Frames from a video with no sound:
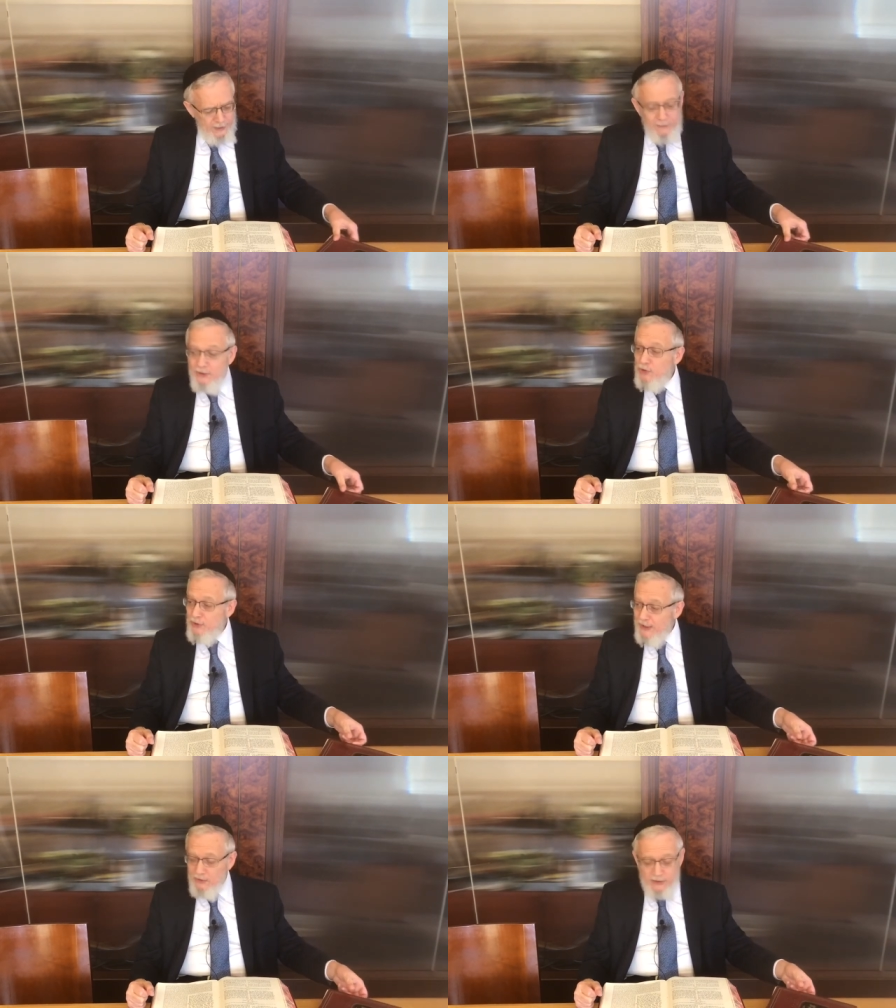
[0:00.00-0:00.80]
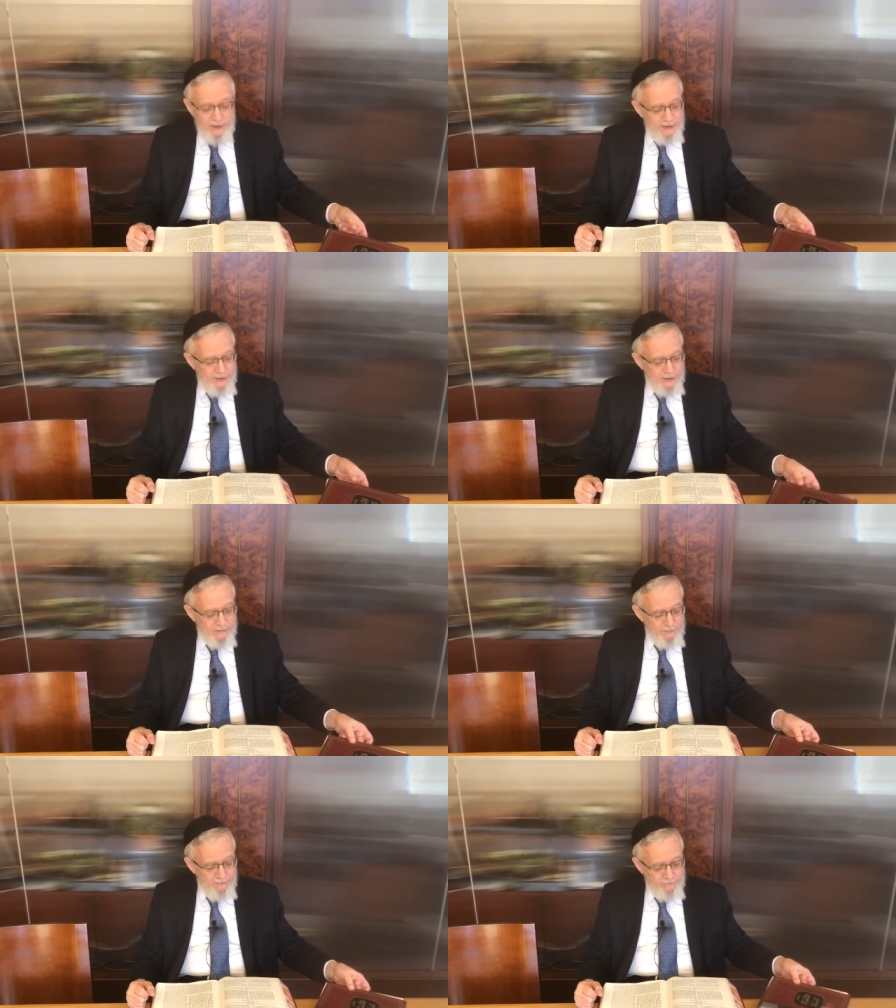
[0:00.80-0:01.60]
The Midrash tells us,
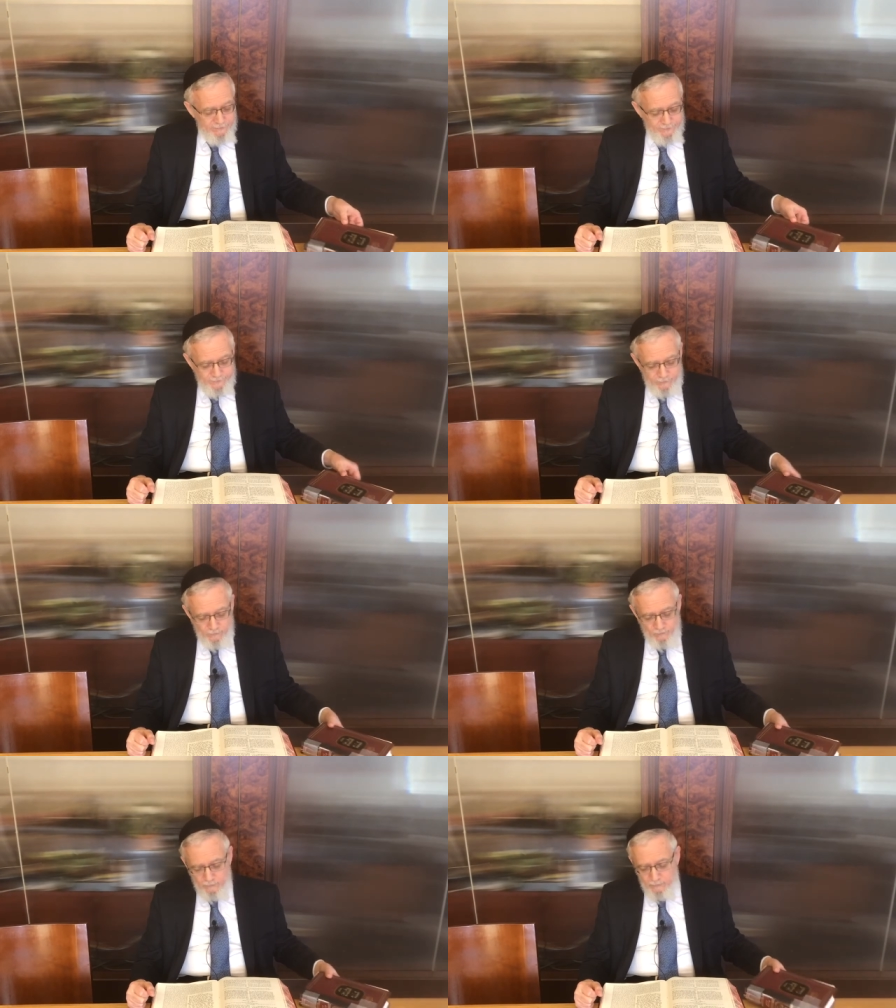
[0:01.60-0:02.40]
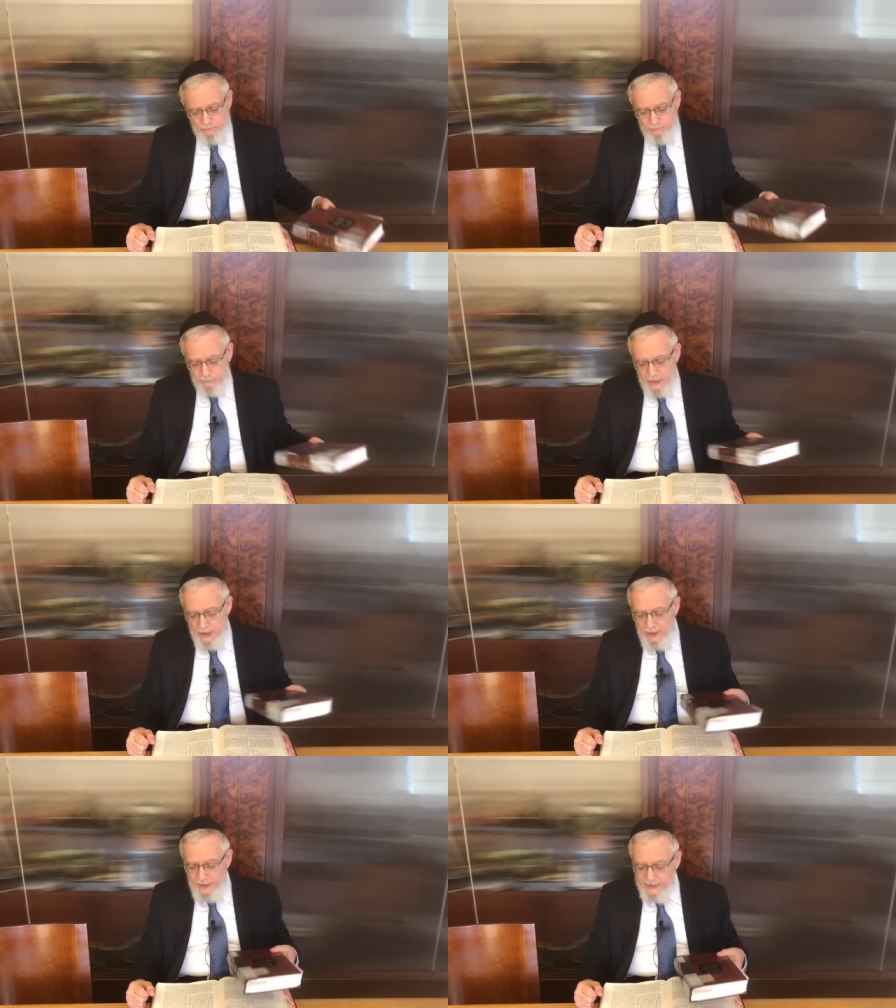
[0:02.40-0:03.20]

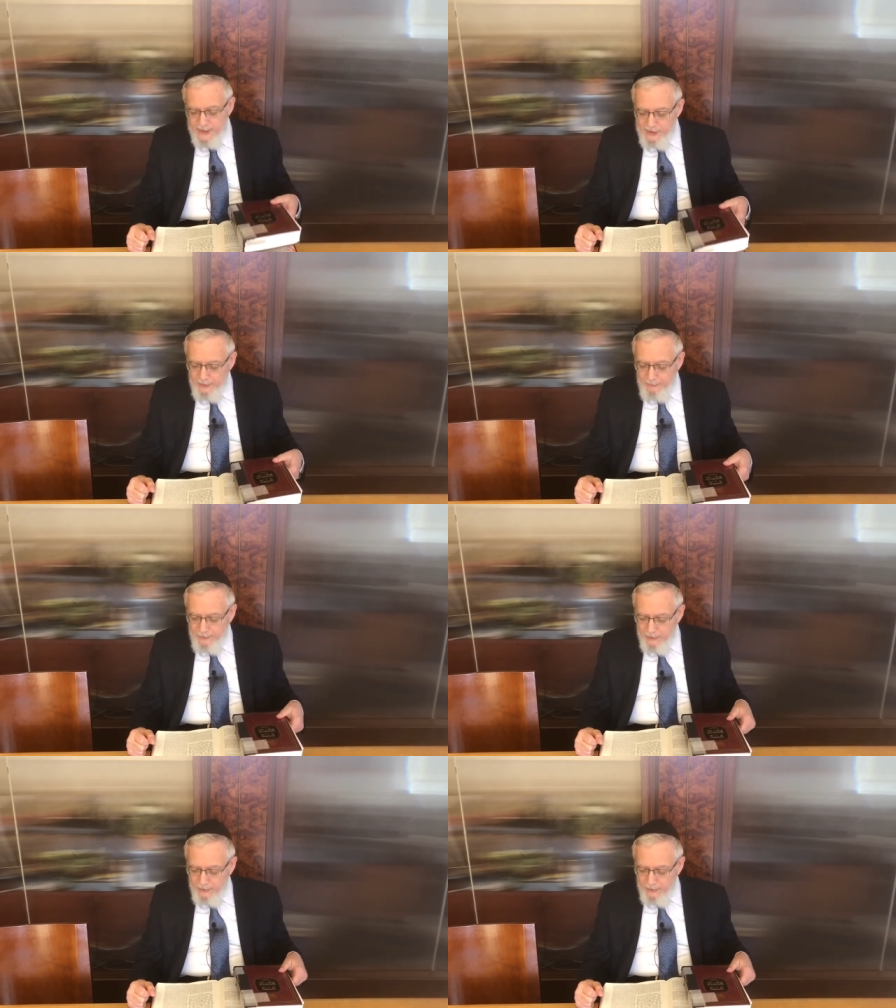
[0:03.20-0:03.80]
it says in the,